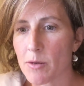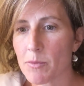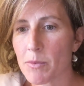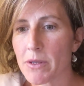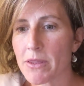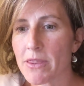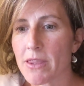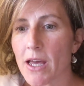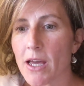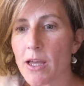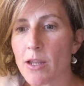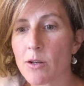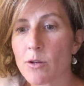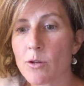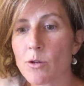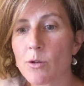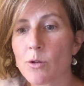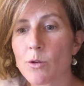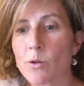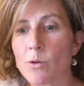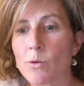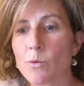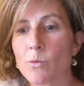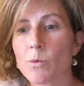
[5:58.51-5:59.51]
but then
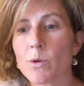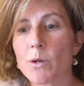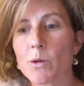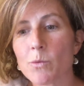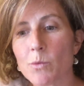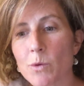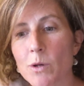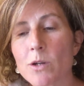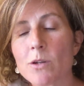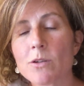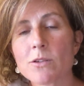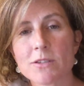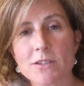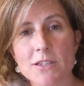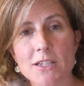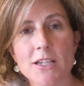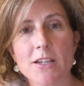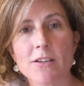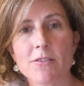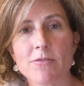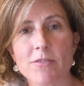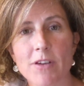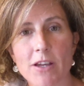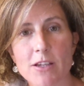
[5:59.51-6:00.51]
we will
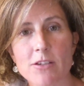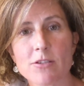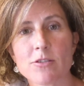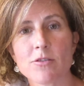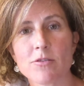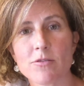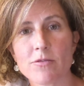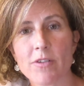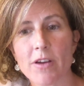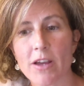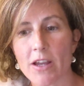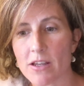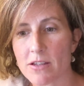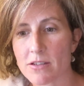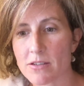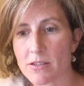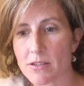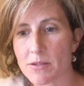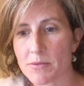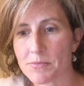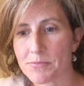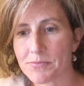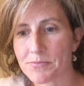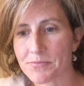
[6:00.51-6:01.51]
see face to face.